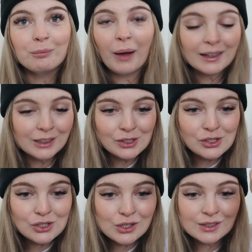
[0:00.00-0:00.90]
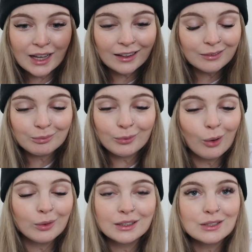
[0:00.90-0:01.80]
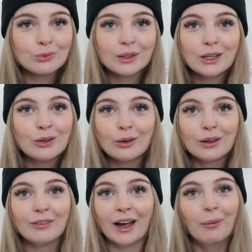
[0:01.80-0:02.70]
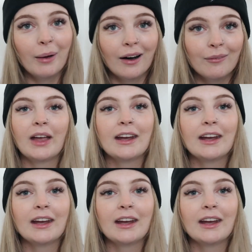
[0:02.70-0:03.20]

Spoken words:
package just like go on this really cute conveyor belt.